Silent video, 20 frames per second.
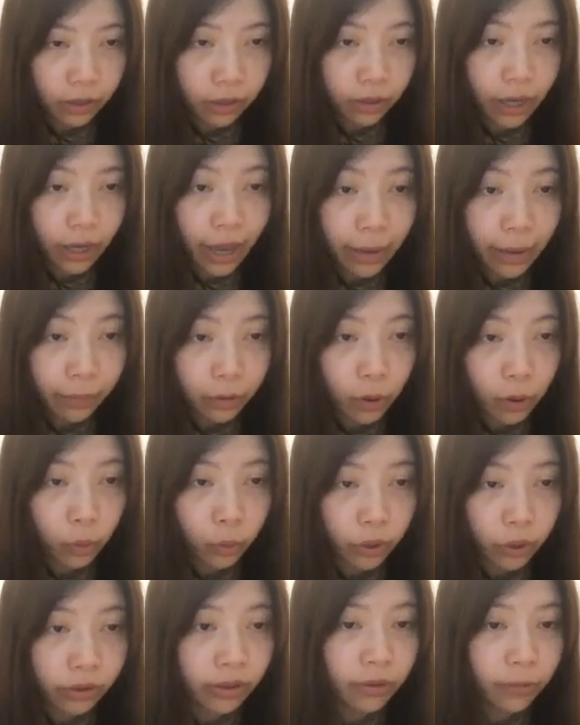an embryo
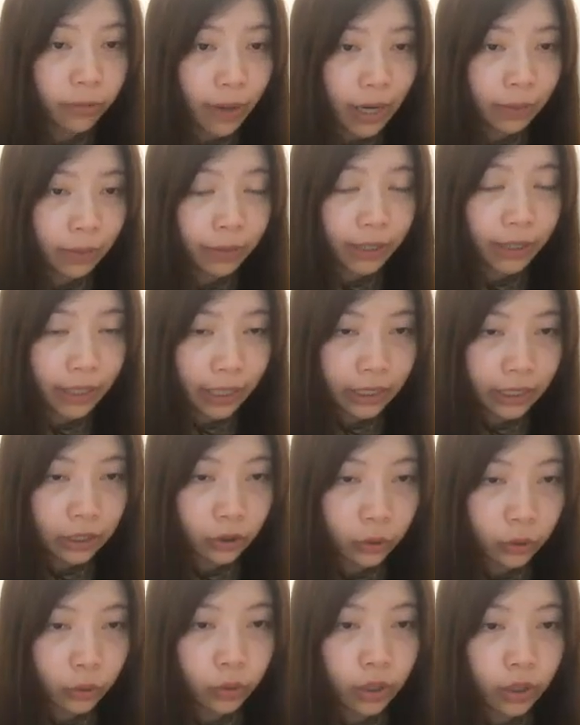will develop
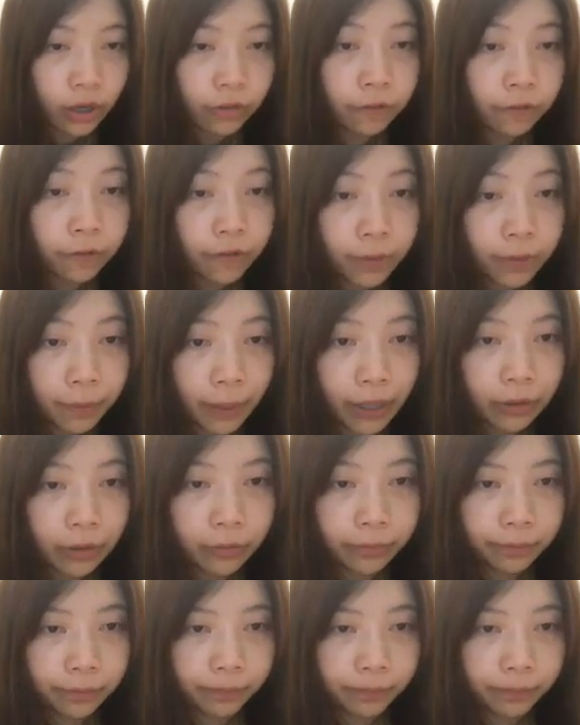into a female.